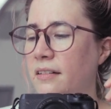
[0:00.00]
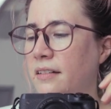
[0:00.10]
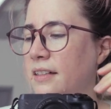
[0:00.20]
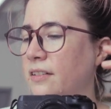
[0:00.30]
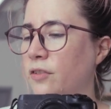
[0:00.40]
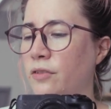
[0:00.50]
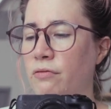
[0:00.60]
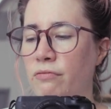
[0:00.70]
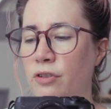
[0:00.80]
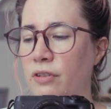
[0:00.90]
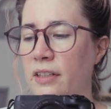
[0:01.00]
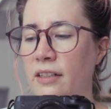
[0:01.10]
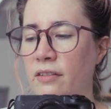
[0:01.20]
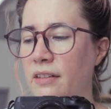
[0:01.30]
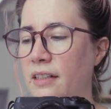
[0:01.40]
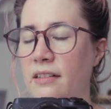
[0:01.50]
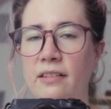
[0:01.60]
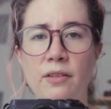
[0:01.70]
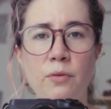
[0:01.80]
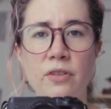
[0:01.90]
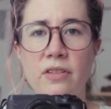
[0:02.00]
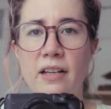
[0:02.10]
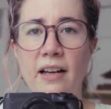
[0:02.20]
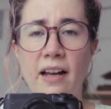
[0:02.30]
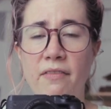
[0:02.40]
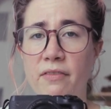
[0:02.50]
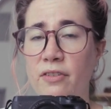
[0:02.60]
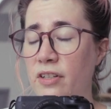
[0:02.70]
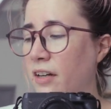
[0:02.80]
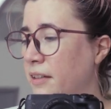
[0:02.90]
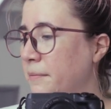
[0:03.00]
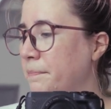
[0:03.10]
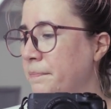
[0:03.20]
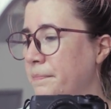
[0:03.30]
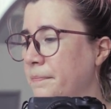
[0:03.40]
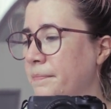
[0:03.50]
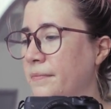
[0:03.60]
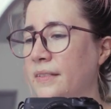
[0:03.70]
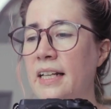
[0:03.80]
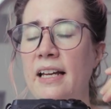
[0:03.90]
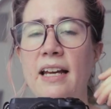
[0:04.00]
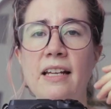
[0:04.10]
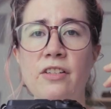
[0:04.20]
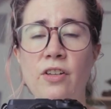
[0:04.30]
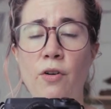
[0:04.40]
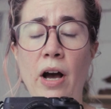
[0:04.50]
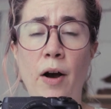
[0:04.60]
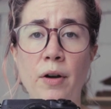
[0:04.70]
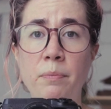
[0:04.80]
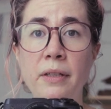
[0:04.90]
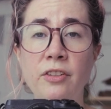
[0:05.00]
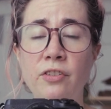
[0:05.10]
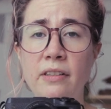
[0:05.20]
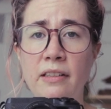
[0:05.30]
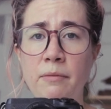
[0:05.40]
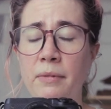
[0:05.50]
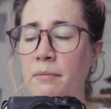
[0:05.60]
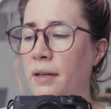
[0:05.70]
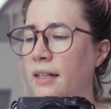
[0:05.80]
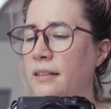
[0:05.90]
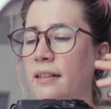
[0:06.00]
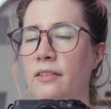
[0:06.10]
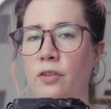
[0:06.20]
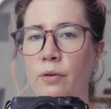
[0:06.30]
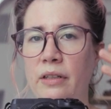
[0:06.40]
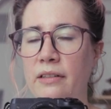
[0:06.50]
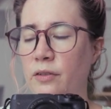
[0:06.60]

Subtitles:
This drawing, it's the worst thing I have ever done. It's not how I picture it in my mind, and so on